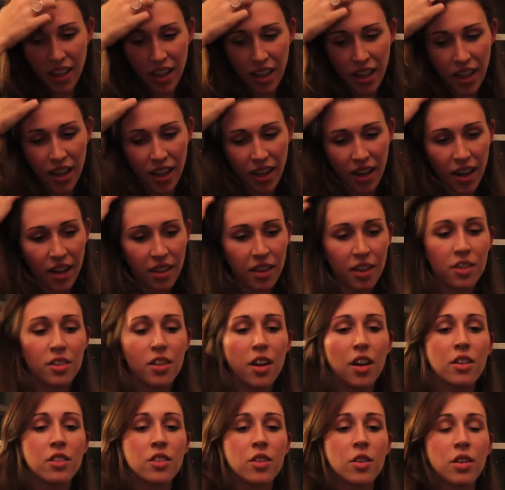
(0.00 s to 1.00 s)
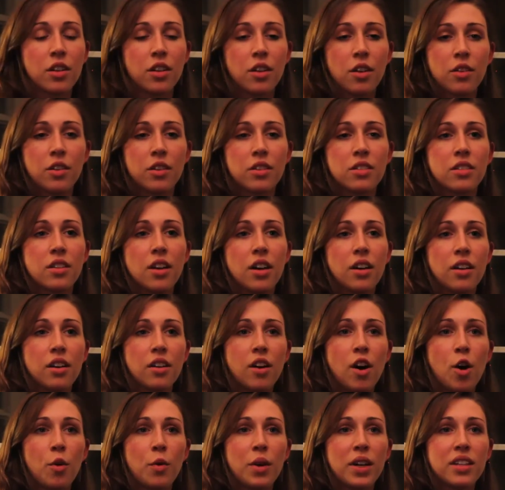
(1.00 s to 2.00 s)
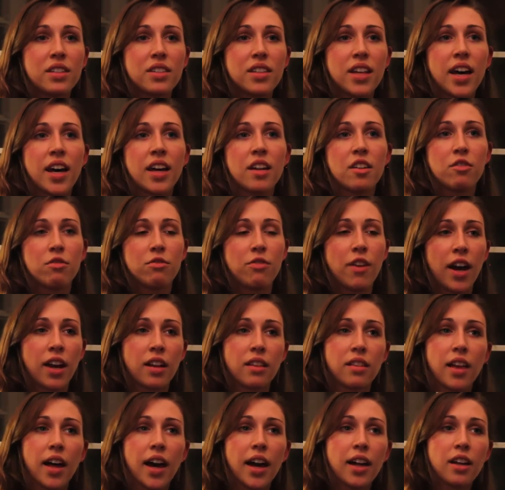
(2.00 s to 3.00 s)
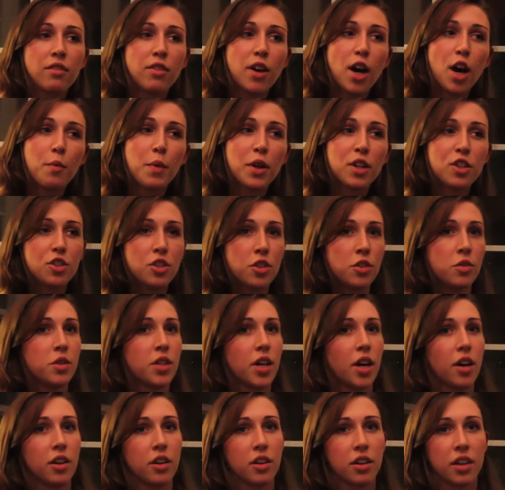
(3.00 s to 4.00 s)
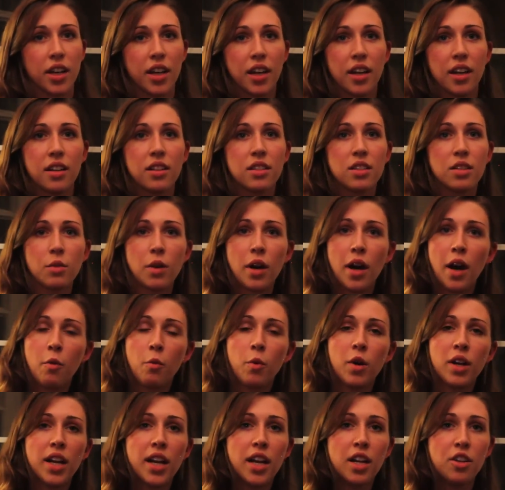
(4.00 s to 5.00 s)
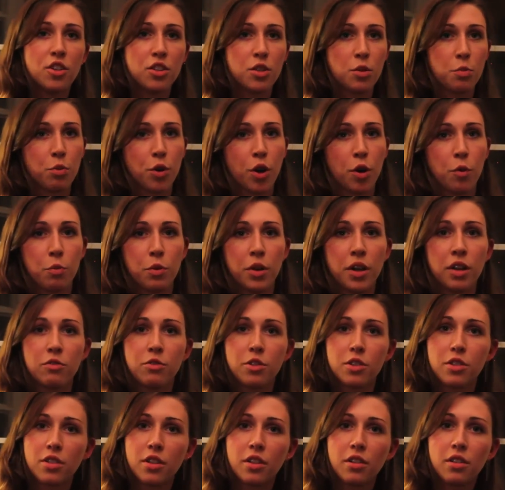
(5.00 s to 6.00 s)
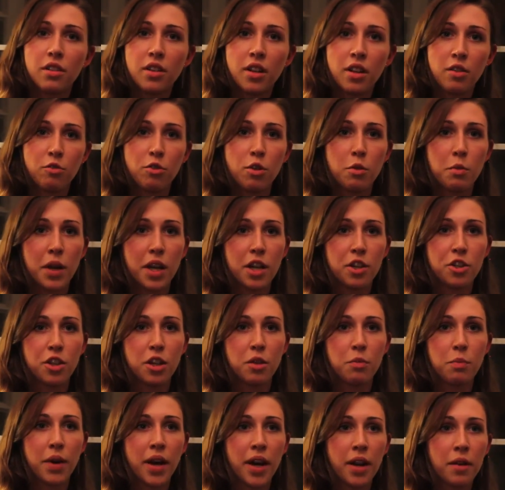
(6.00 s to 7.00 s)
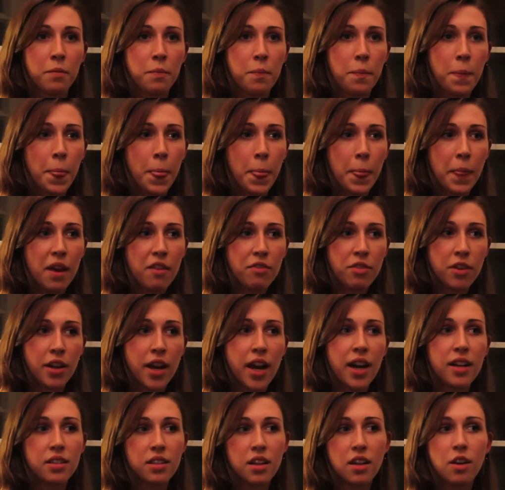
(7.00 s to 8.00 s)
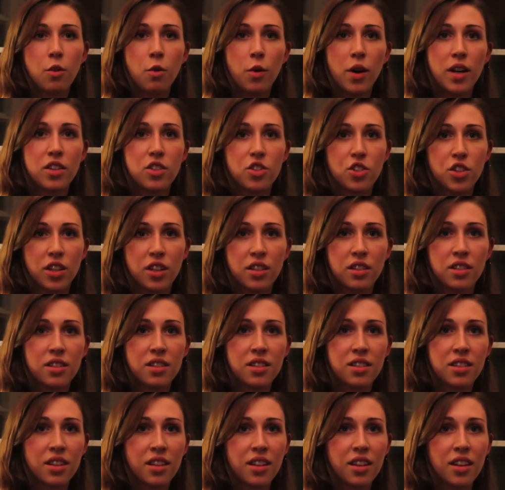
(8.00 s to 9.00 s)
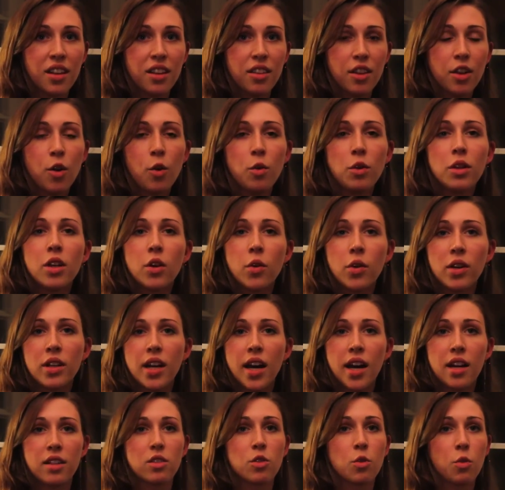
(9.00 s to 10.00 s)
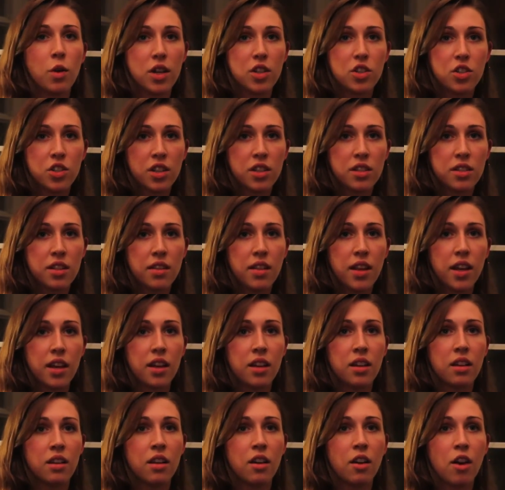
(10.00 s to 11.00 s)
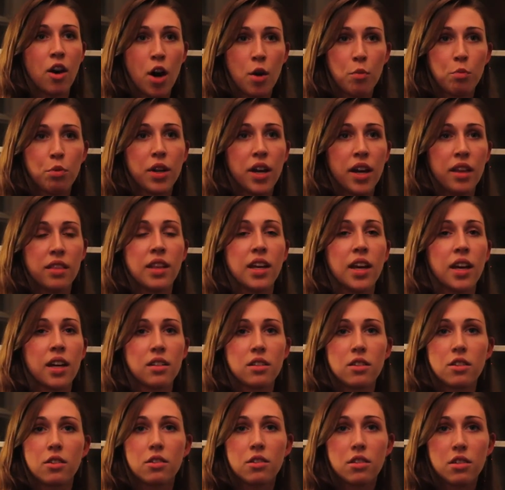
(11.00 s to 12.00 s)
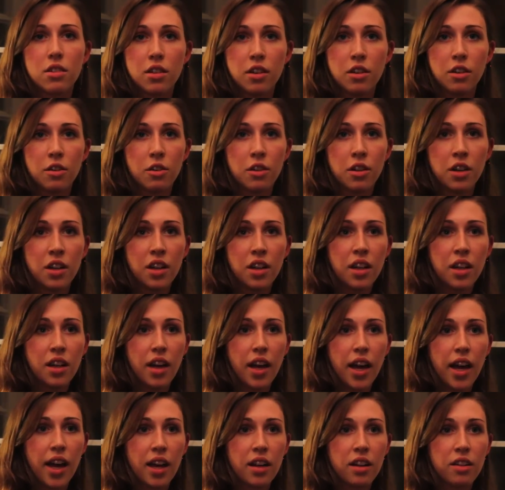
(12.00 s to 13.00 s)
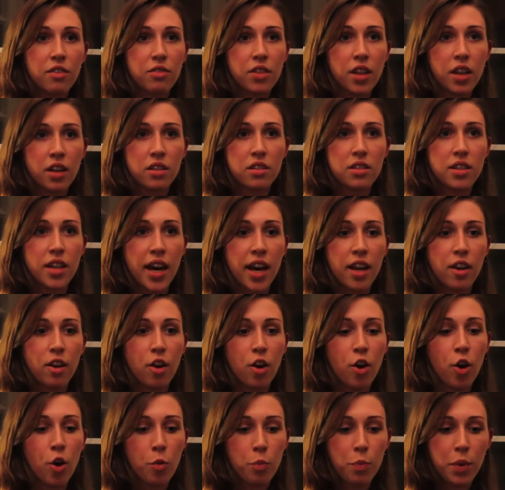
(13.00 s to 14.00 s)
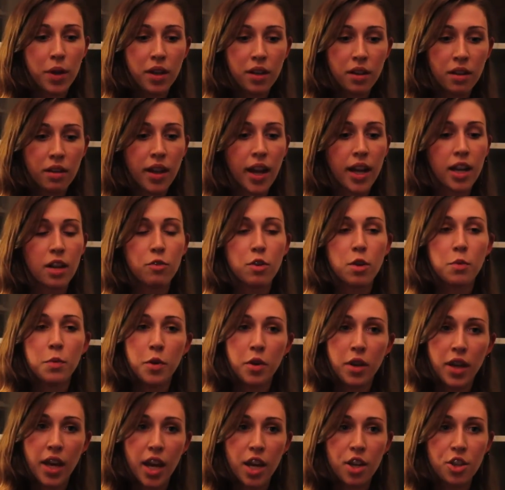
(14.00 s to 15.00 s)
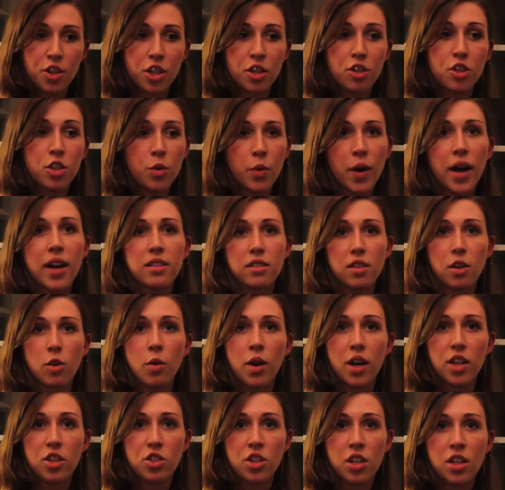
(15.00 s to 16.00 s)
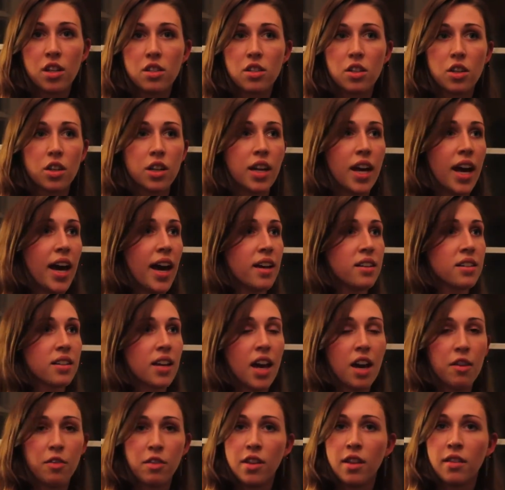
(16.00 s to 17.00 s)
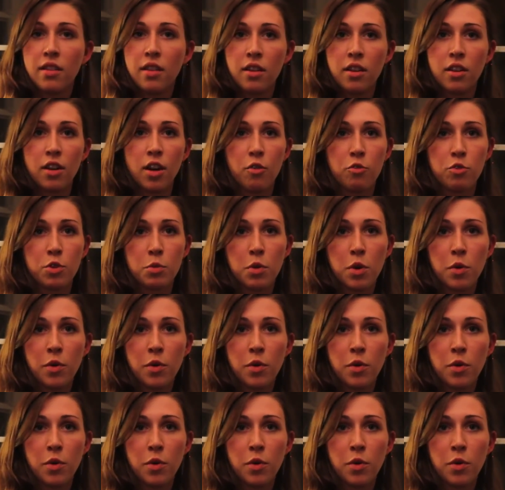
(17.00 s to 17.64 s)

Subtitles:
and there's also, you know, there's always that fine line of how much do you tell your kids, at what age is appropriate for certain information. But if they're asking questions, they're only going to ask questions that they can comprehend the answers to. And if there's that open line of communication to ask the questions, they're going to ask everything that they're comfortable